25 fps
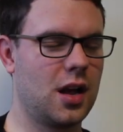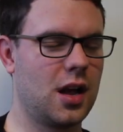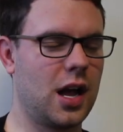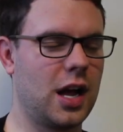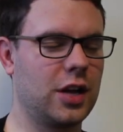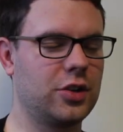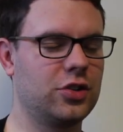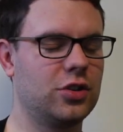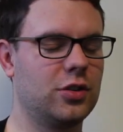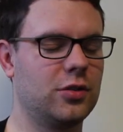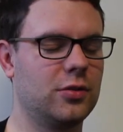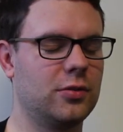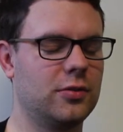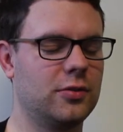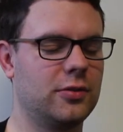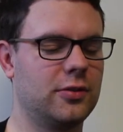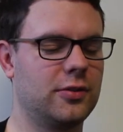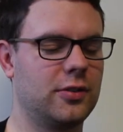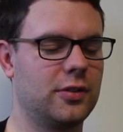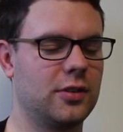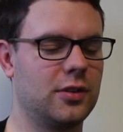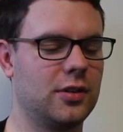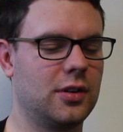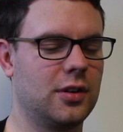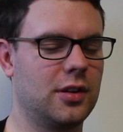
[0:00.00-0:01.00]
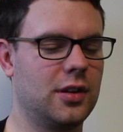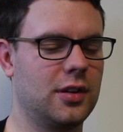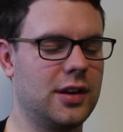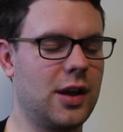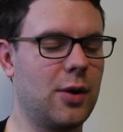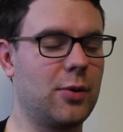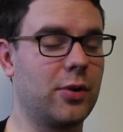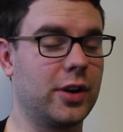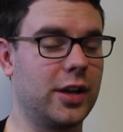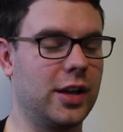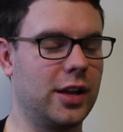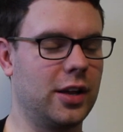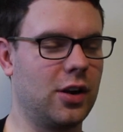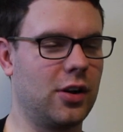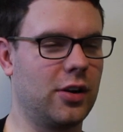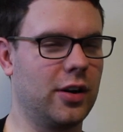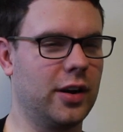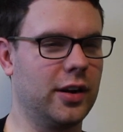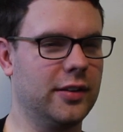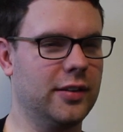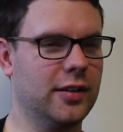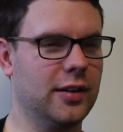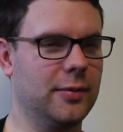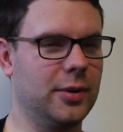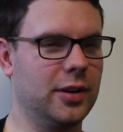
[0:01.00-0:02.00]
I chose networking at
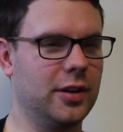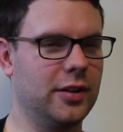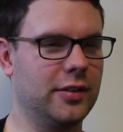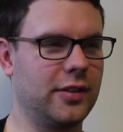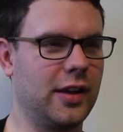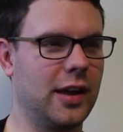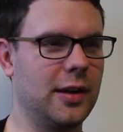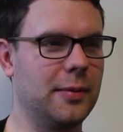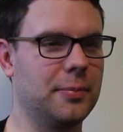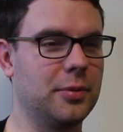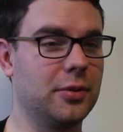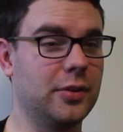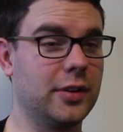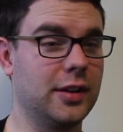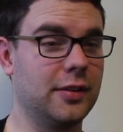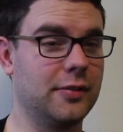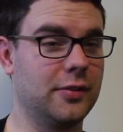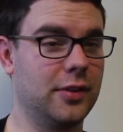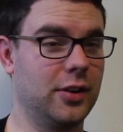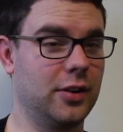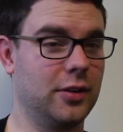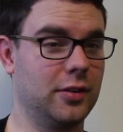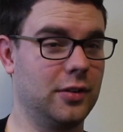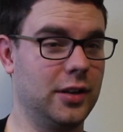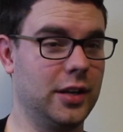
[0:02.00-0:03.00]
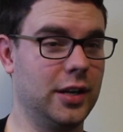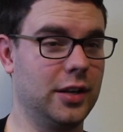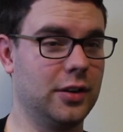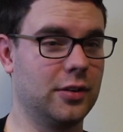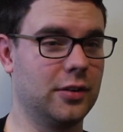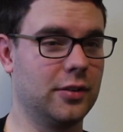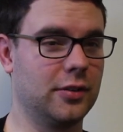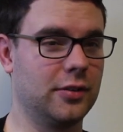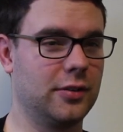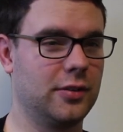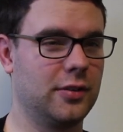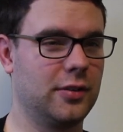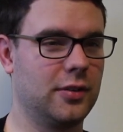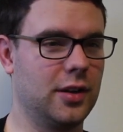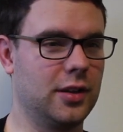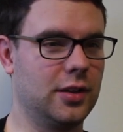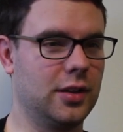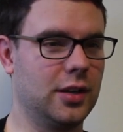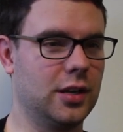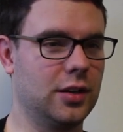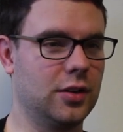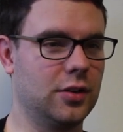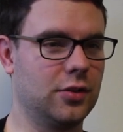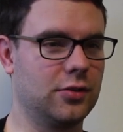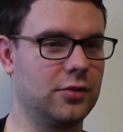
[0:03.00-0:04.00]
RIT because I believe they're leaders in the
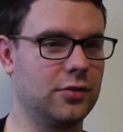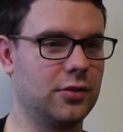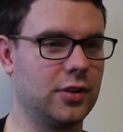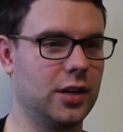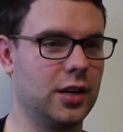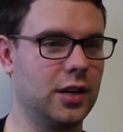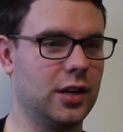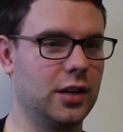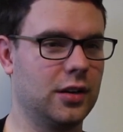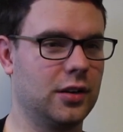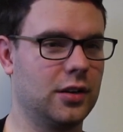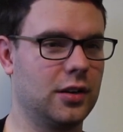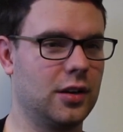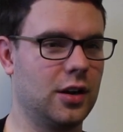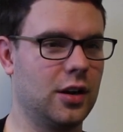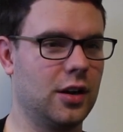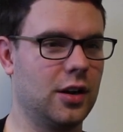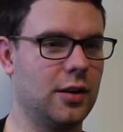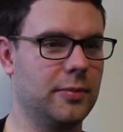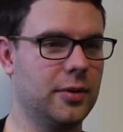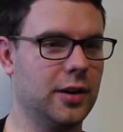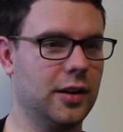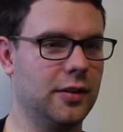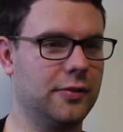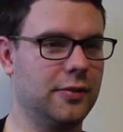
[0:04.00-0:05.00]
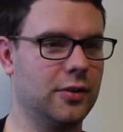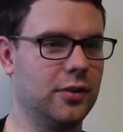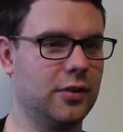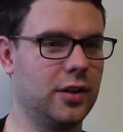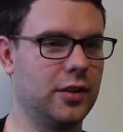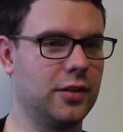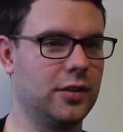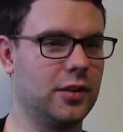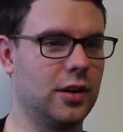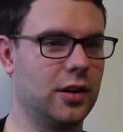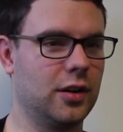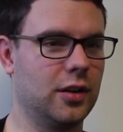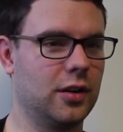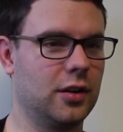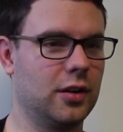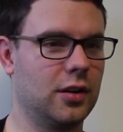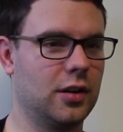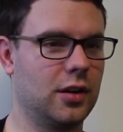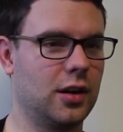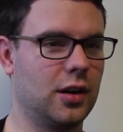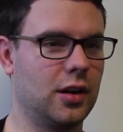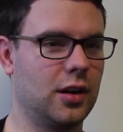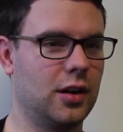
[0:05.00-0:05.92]
industry, and I feel that they're